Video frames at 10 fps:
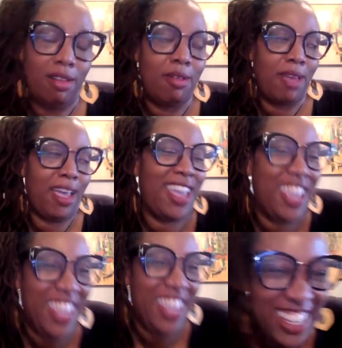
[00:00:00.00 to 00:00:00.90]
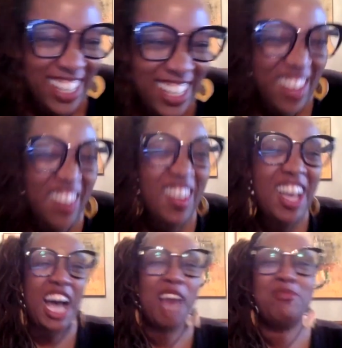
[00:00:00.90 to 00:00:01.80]
okay you know
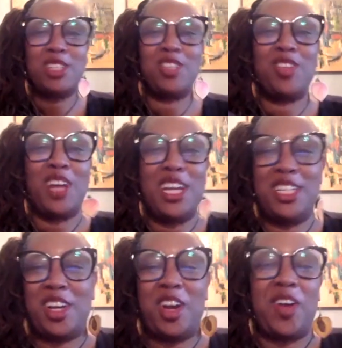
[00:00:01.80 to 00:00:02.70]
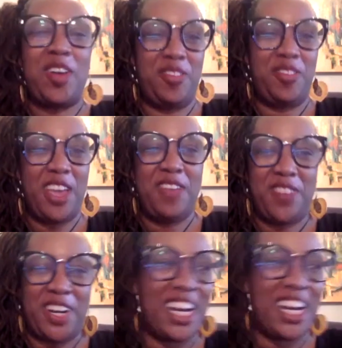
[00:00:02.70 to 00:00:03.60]
i'm just trying to make through the
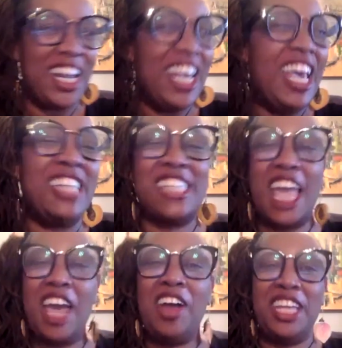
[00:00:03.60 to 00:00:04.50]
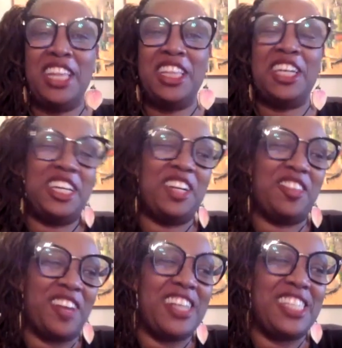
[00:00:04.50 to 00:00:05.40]
day and stay on in the good
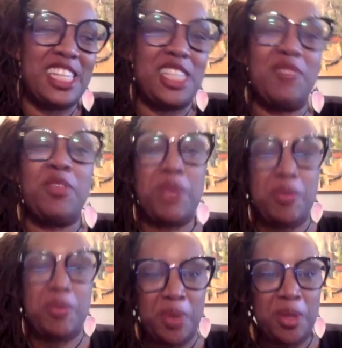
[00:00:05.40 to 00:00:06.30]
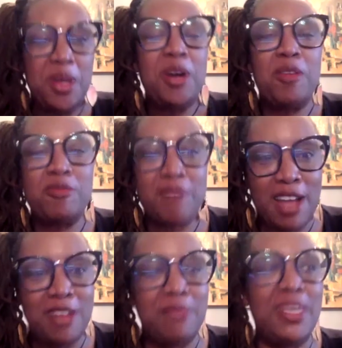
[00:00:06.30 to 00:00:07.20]
graces of the uh-huh. people uh-huh.
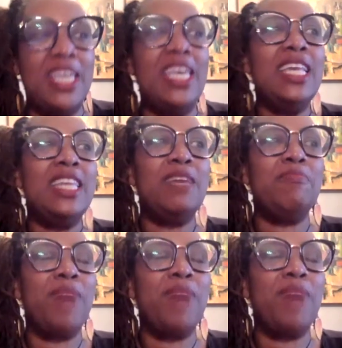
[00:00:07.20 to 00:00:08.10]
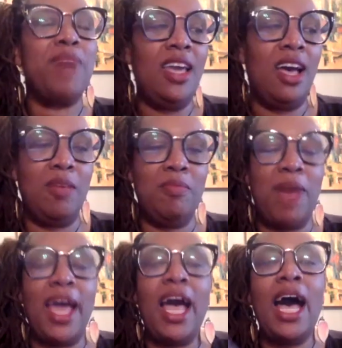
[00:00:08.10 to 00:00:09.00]
around me that yeah. my um,
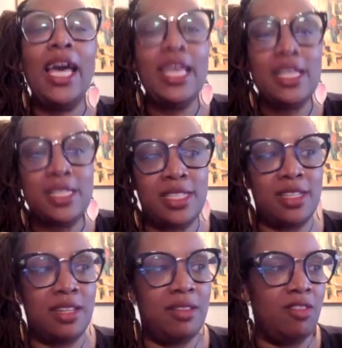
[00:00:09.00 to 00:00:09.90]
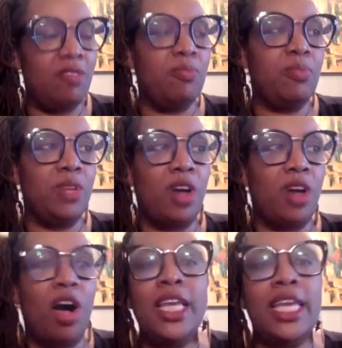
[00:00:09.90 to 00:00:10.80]
my highest
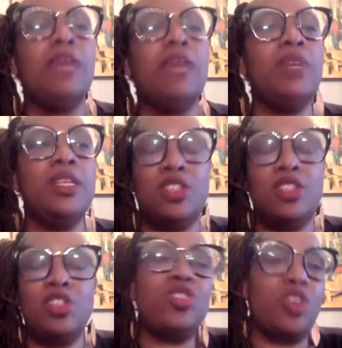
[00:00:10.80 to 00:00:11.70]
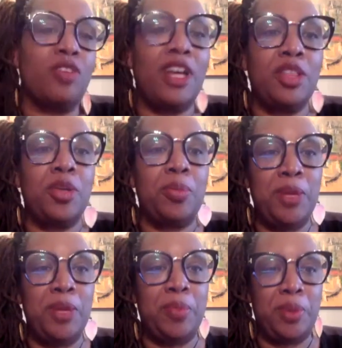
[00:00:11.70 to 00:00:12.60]
calling can is to serve other
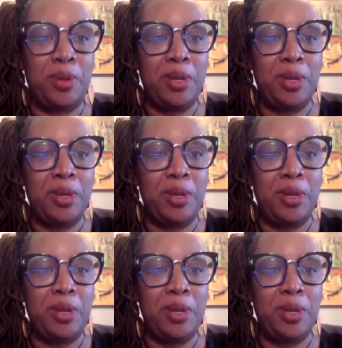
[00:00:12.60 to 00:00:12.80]
people